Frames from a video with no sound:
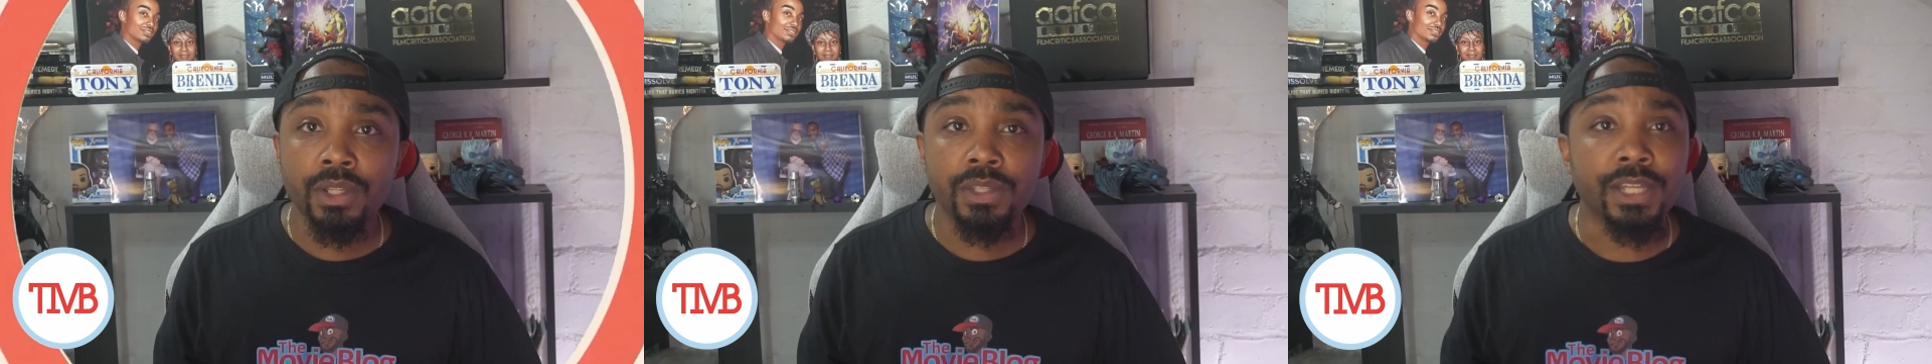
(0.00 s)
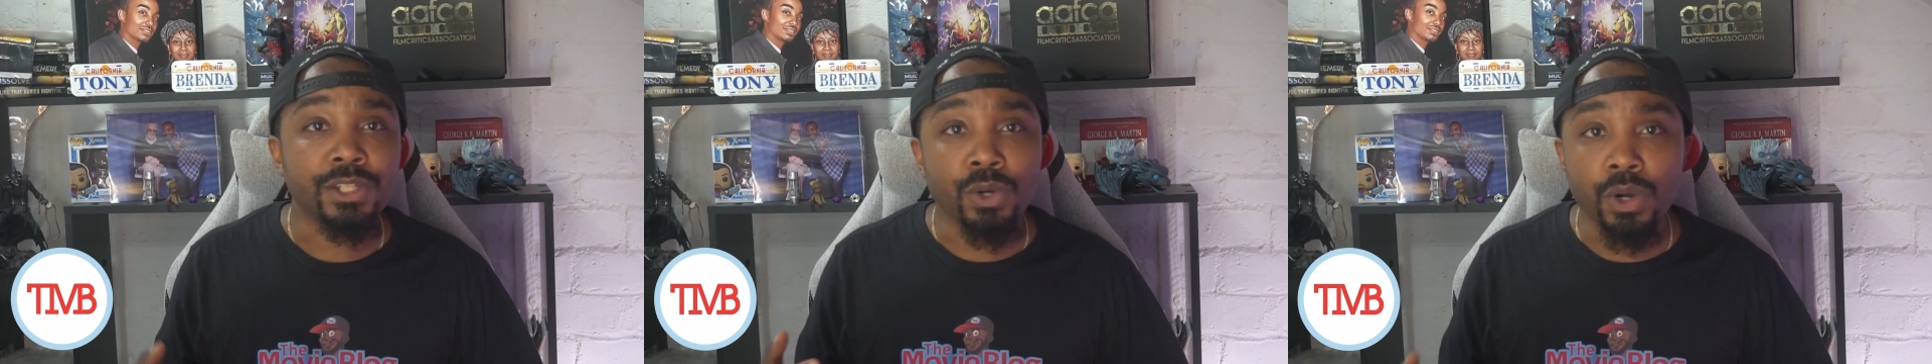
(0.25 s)

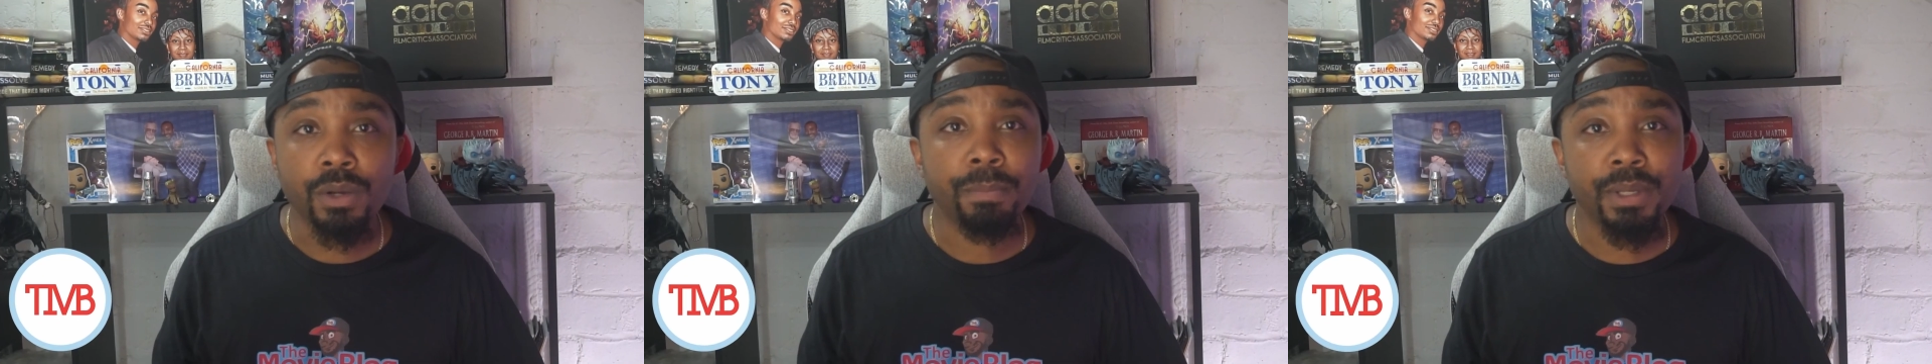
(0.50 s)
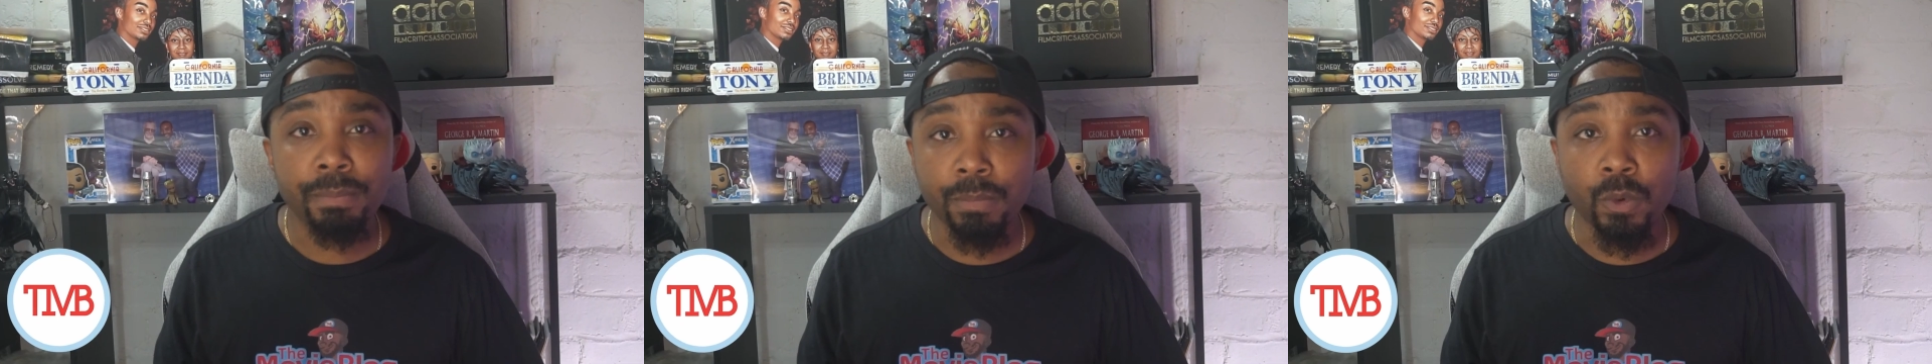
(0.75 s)
They talk a
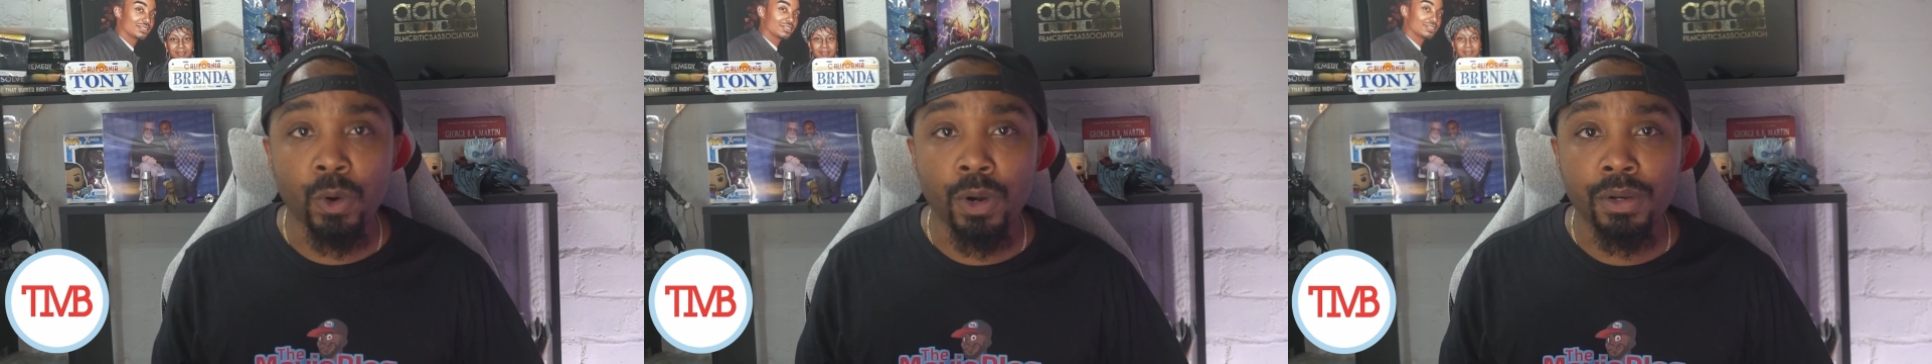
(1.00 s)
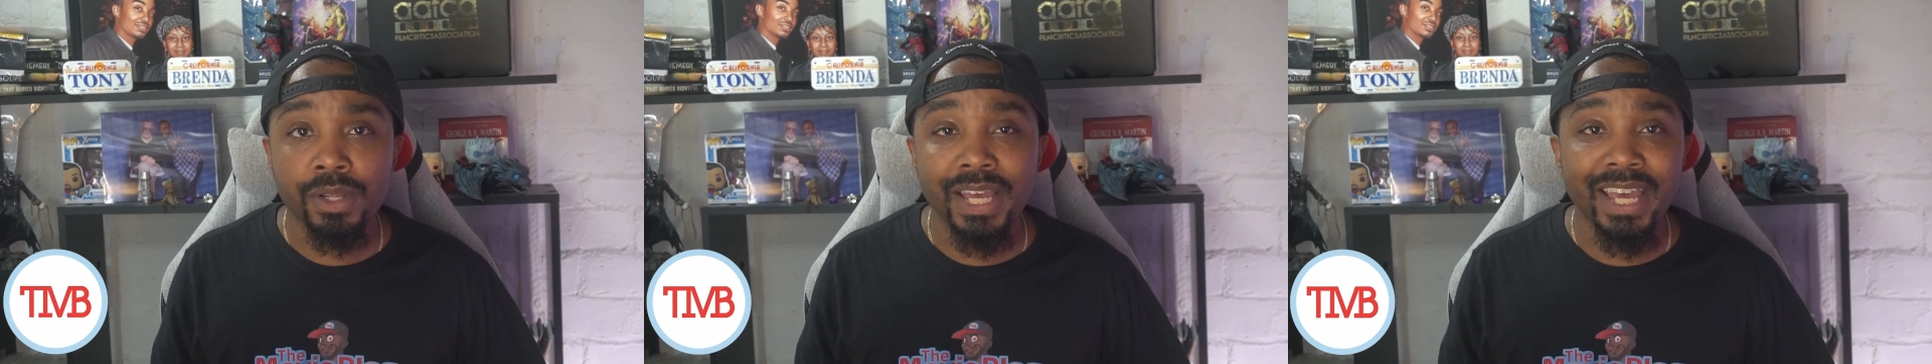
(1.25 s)
bit
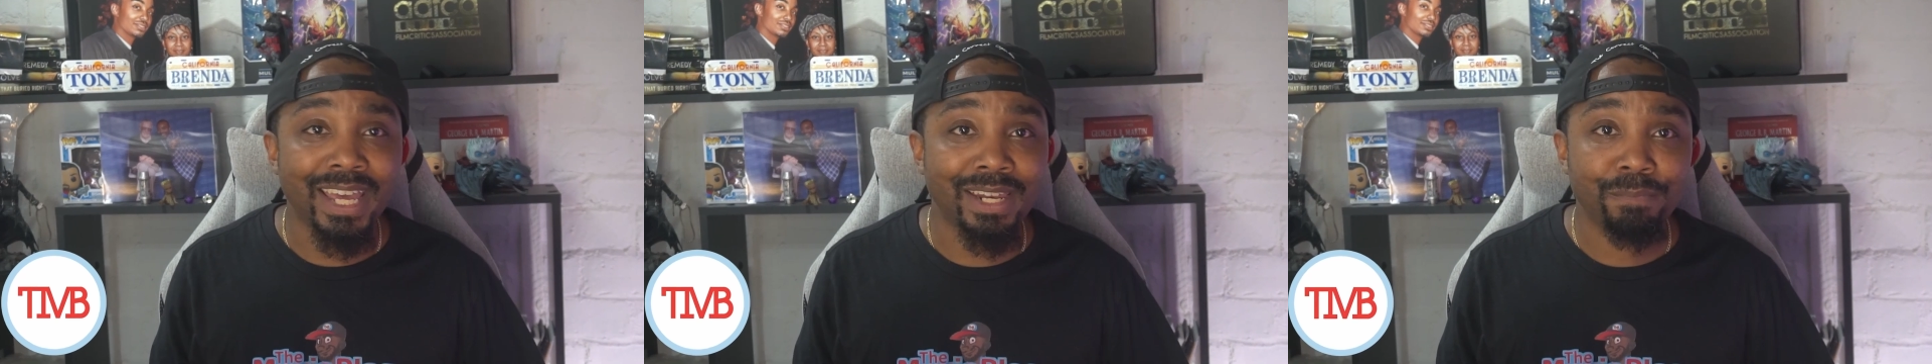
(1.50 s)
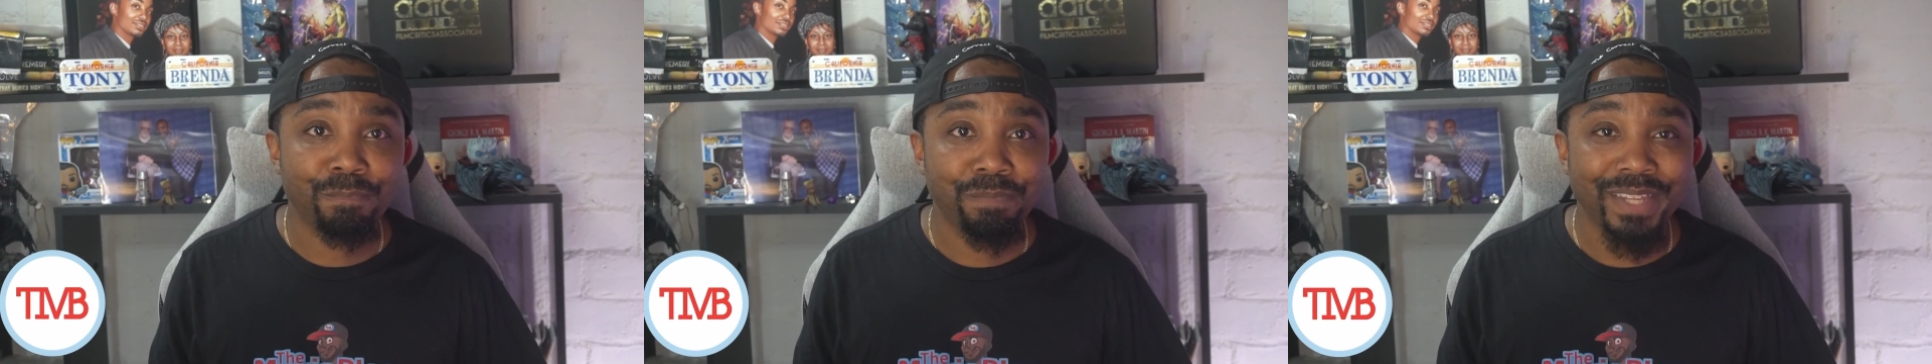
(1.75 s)
more
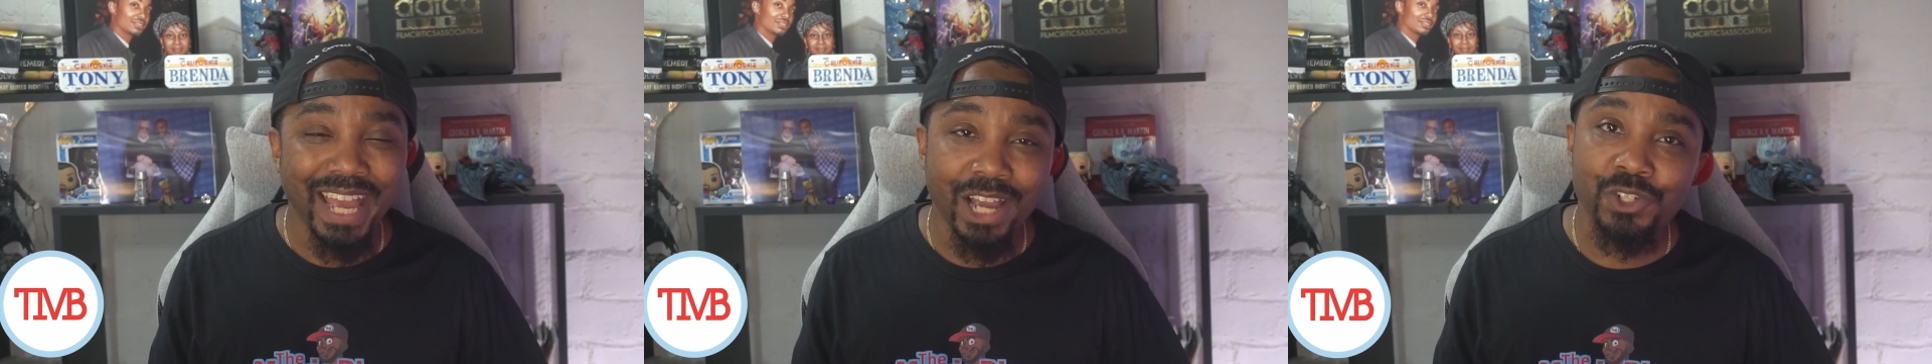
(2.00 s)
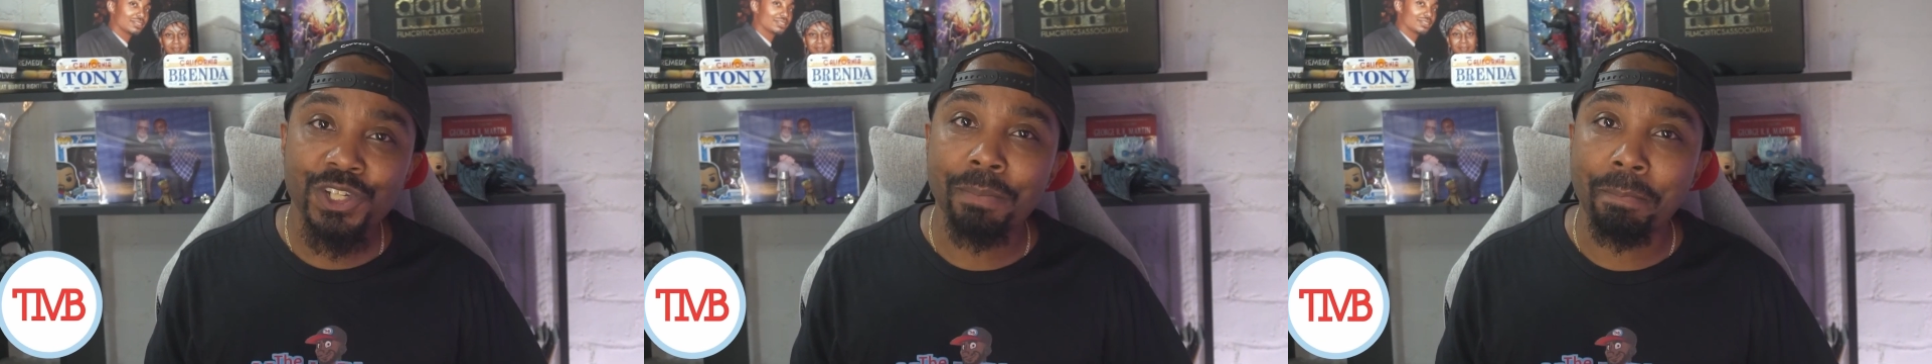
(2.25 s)
and
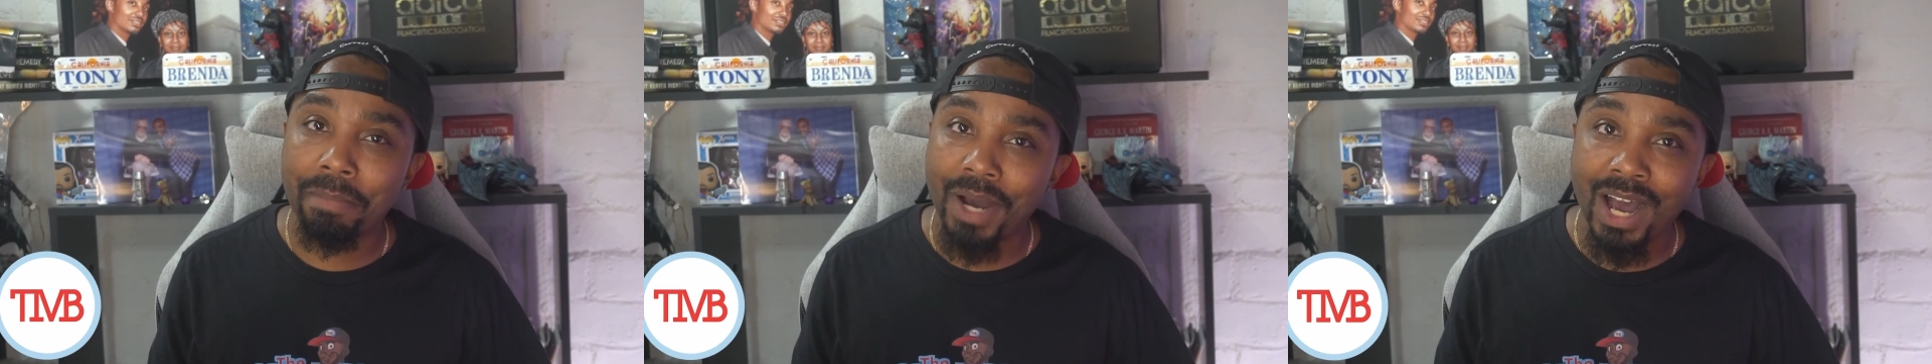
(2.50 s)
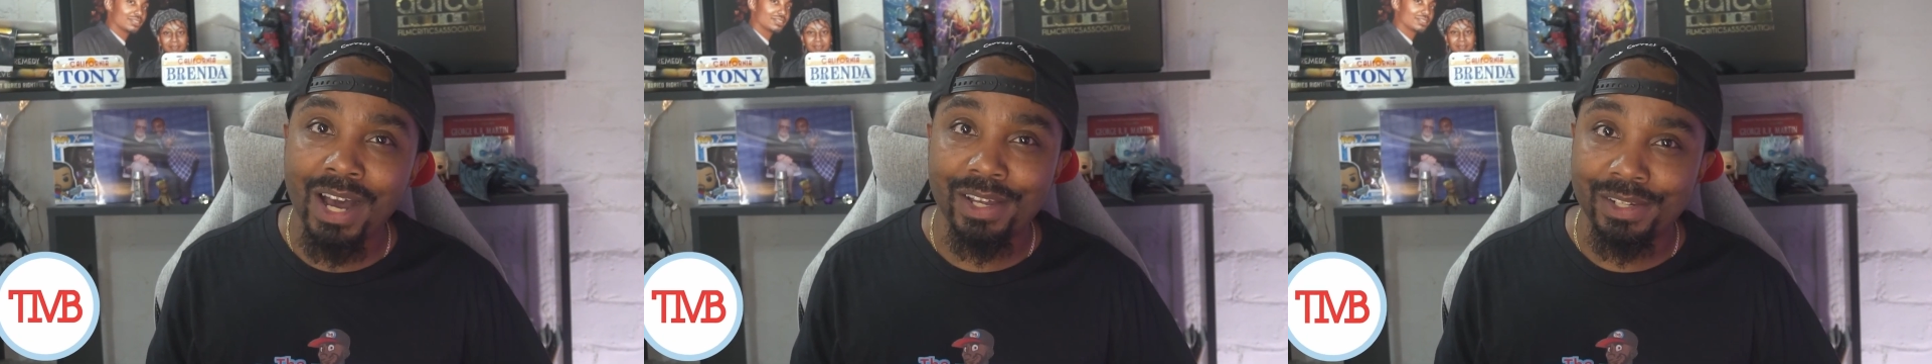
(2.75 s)
actually
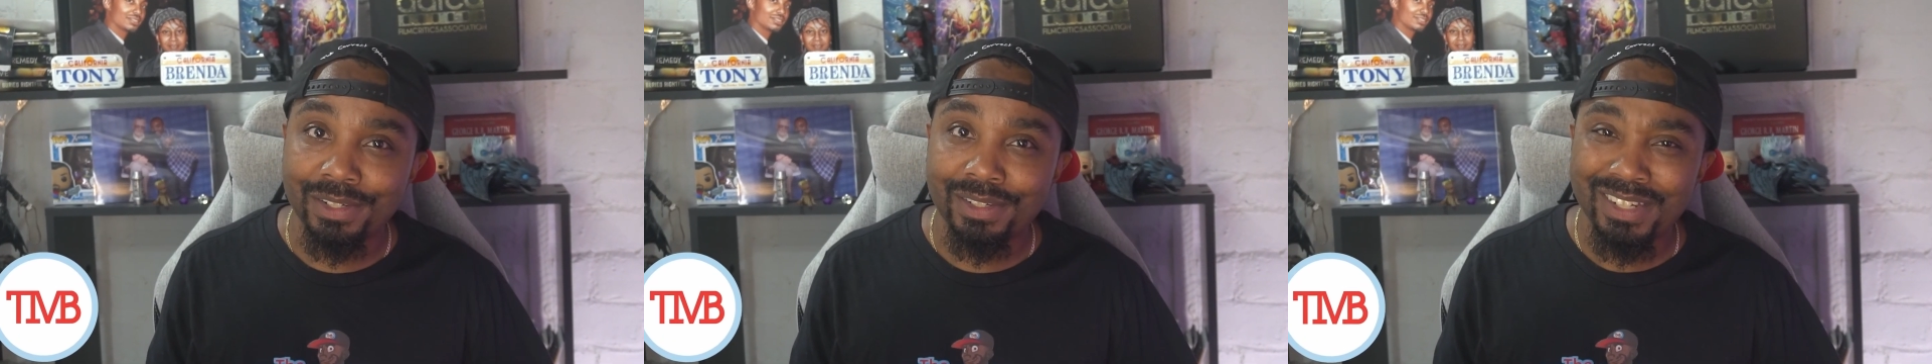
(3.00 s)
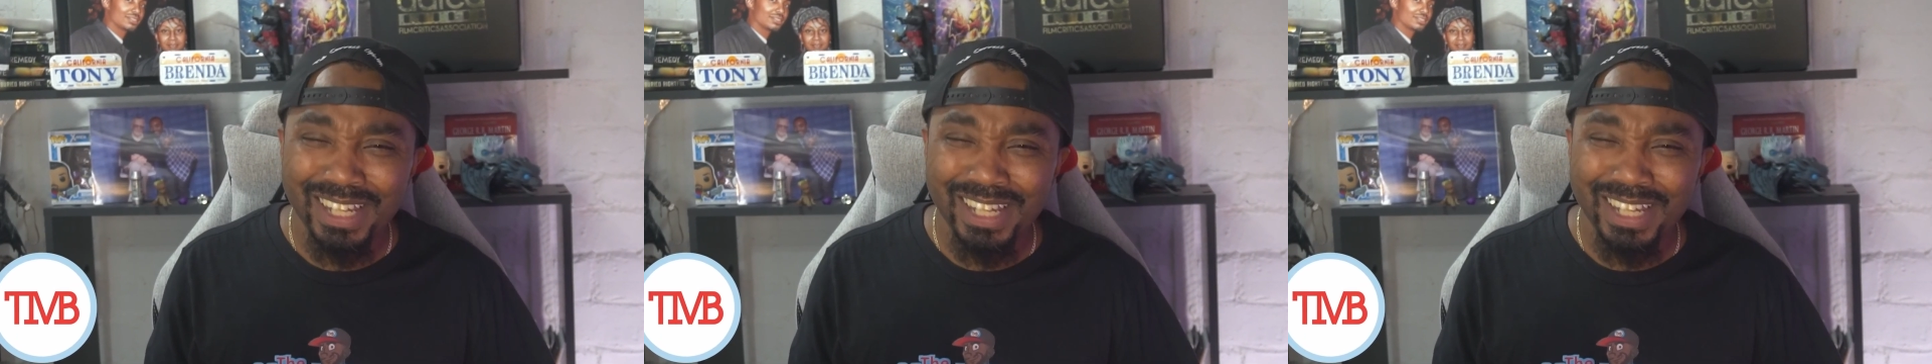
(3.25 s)
bond,